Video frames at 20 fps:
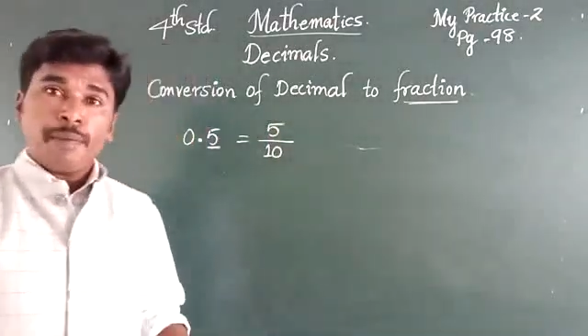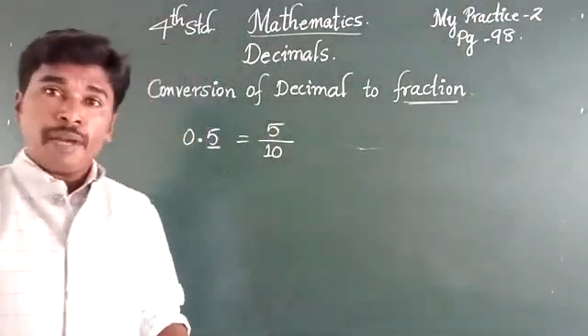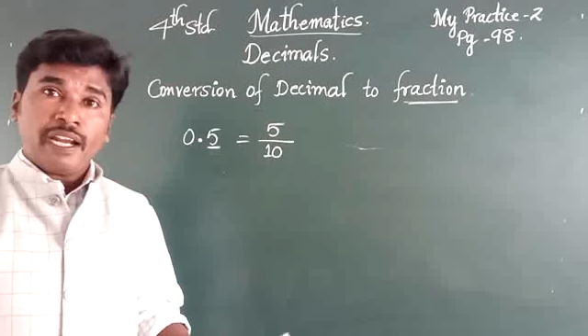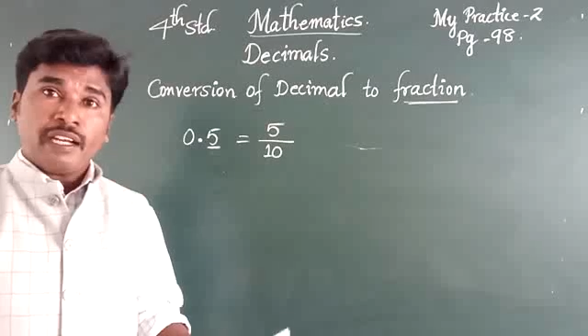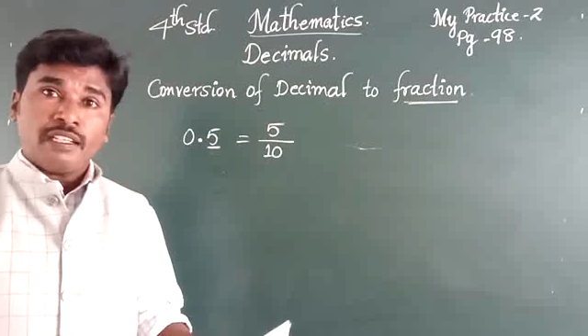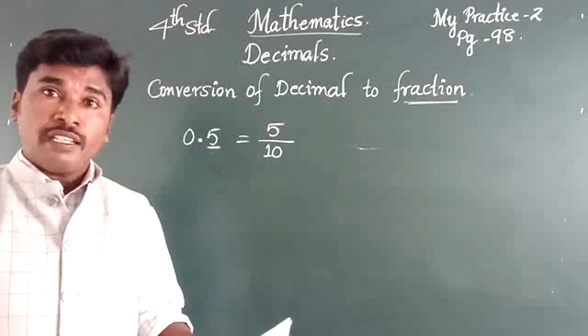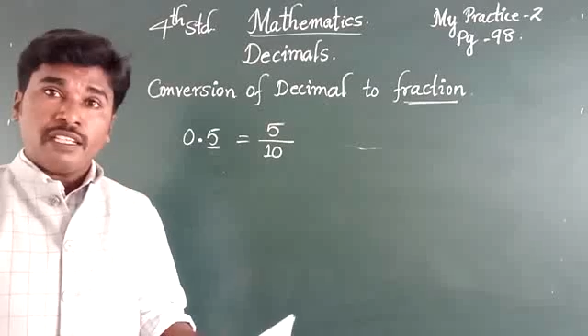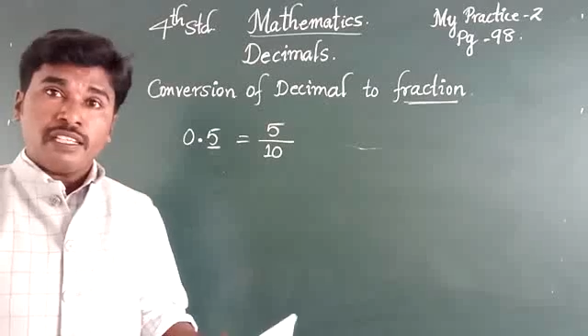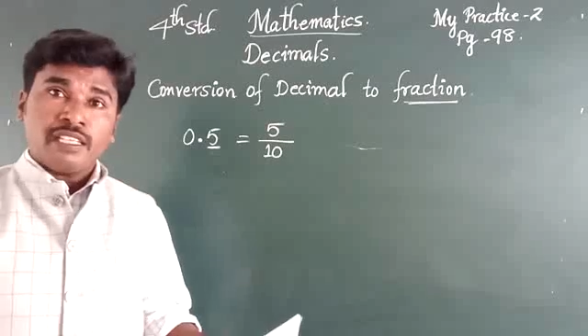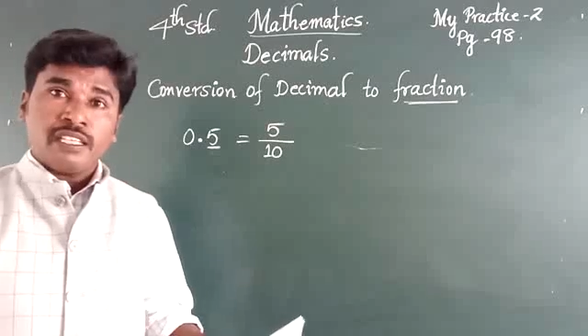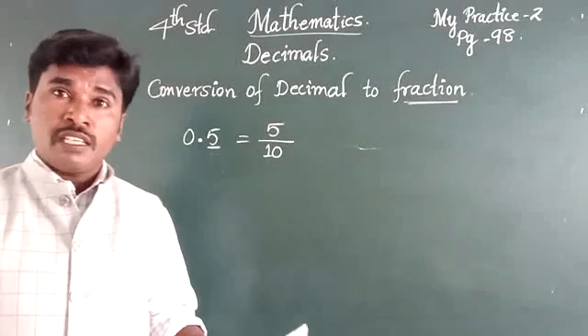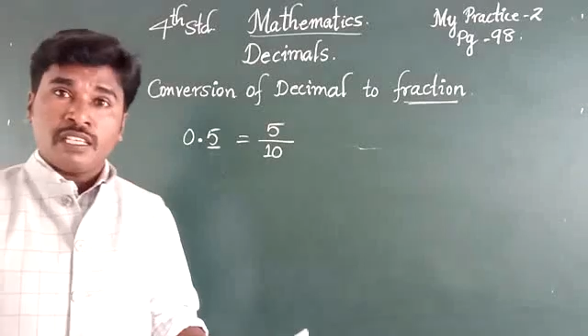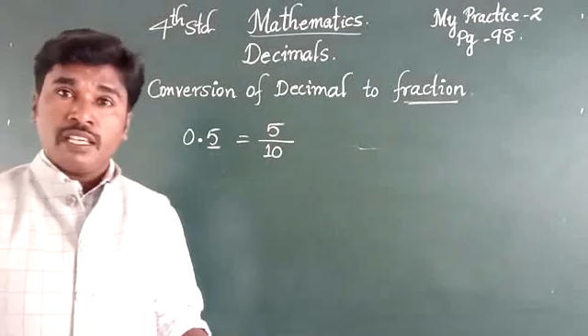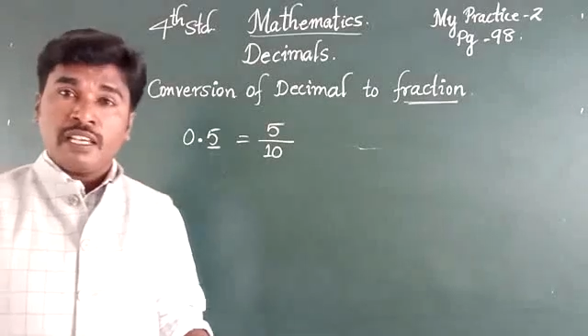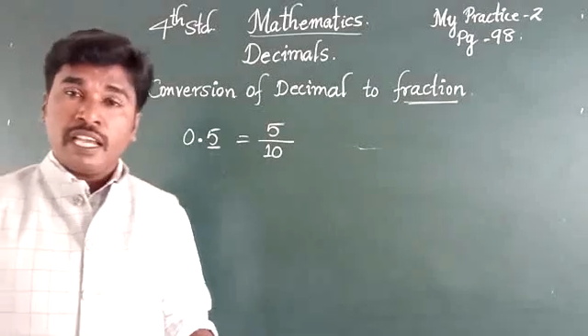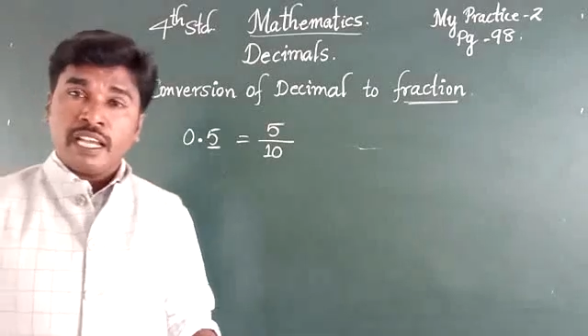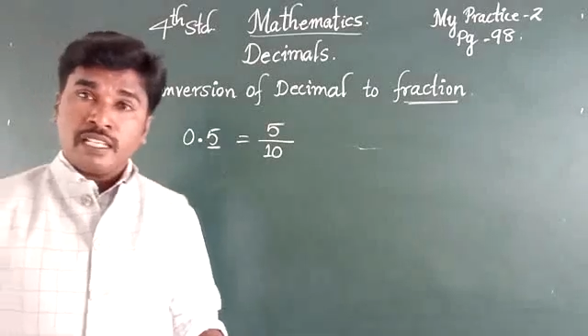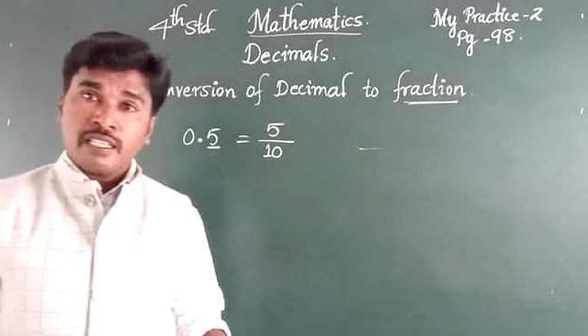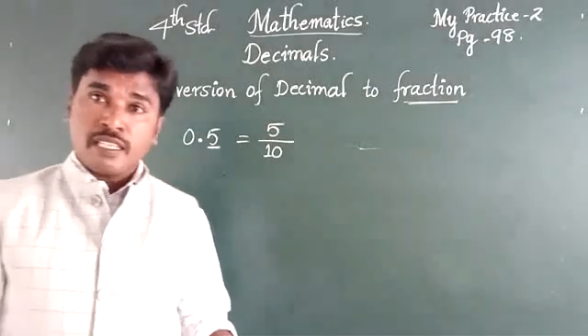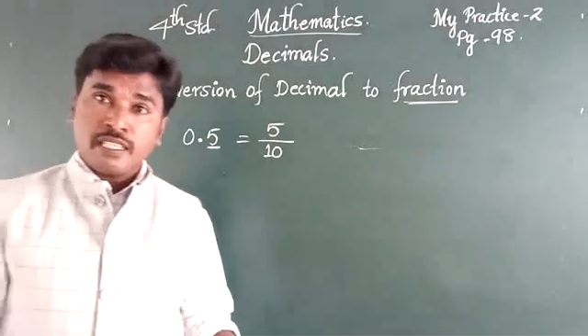
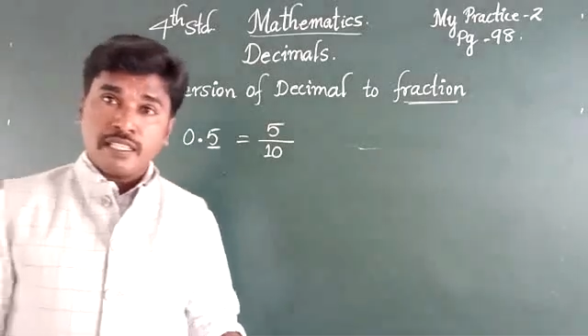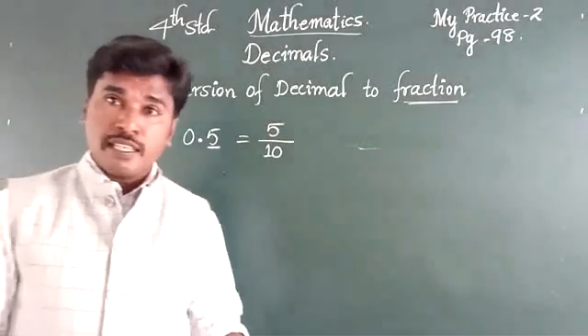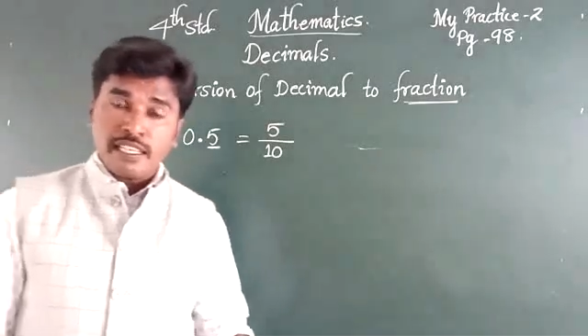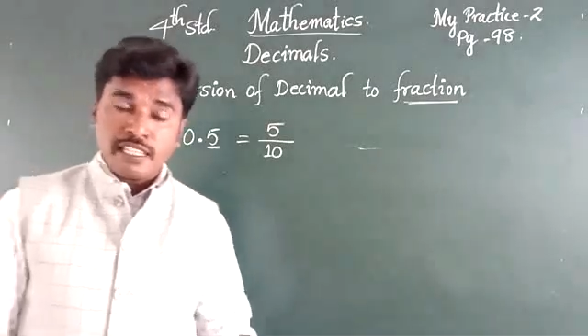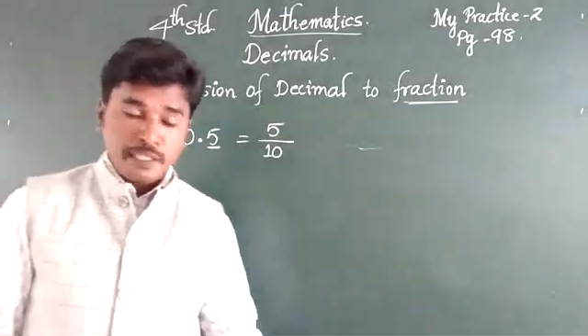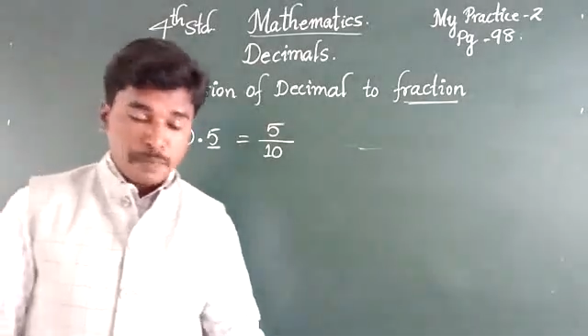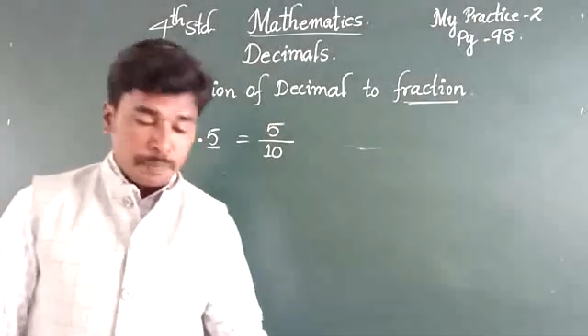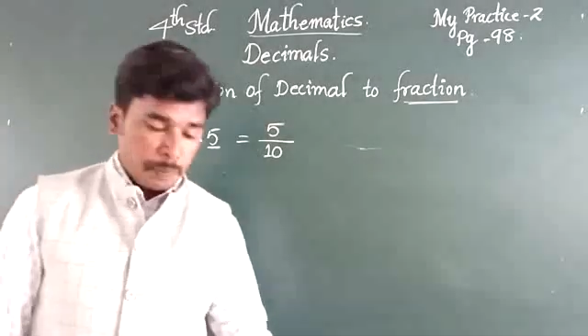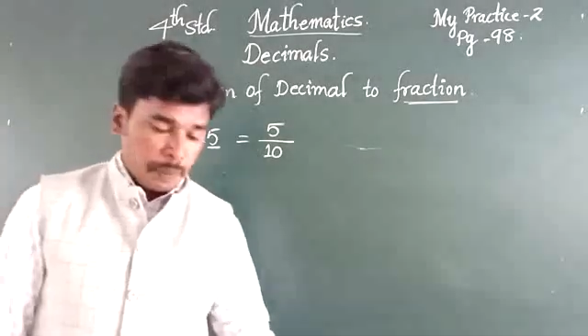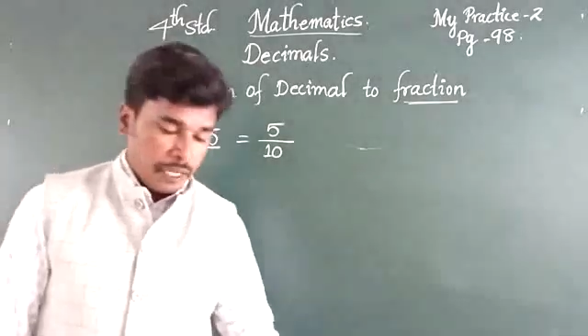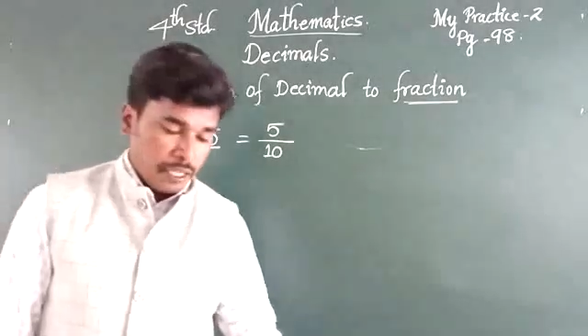practice exercise